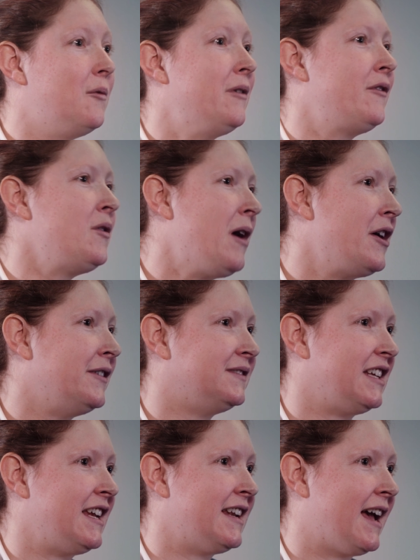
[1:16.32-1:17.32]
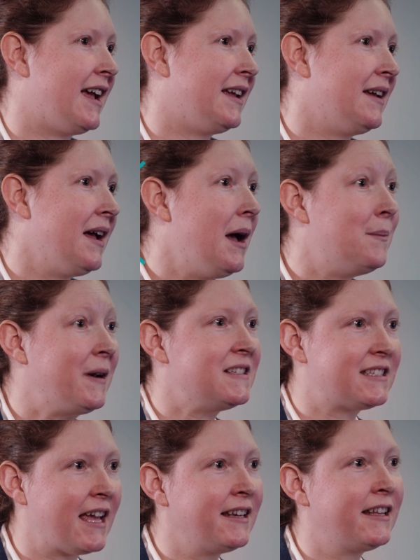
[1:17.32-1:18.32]
We've all heard of DNA, but in
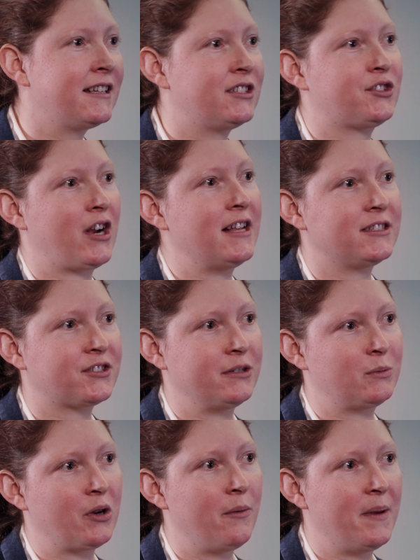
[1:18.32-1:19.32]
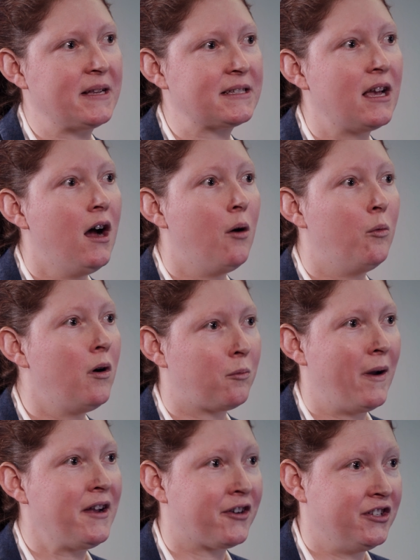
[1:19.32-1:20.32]
cellular transcriptomics, what
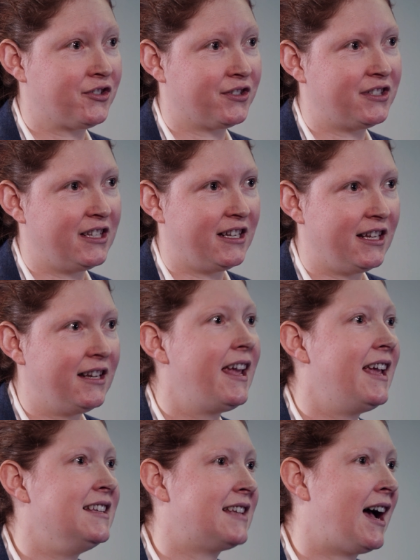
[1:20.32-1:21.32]
we're interested in is